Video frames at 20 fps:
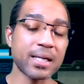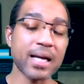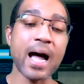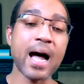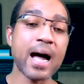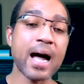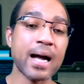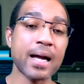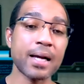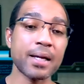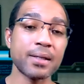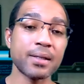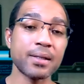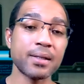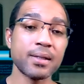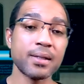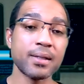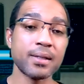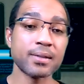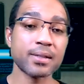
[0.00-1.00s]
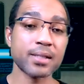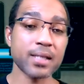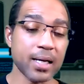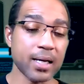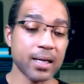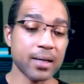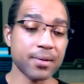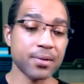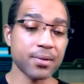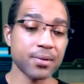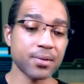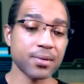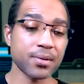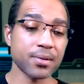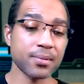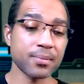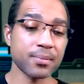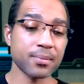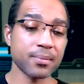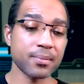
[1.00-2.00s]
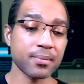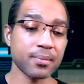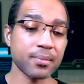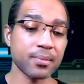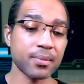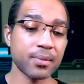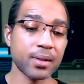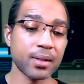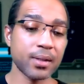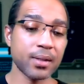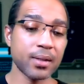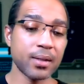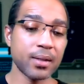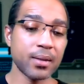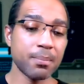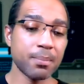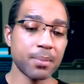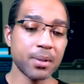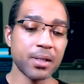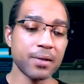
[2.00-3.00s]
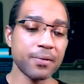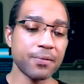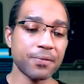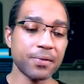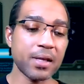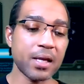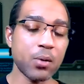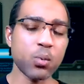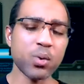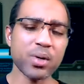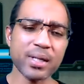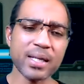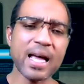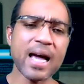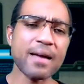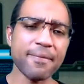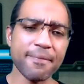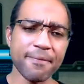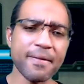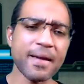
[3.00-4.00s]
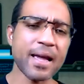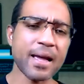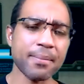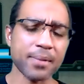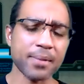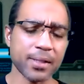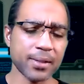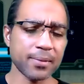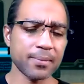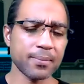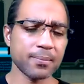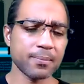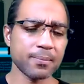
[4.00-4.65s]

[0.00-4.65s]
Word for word: be kind to others. But if they were not family,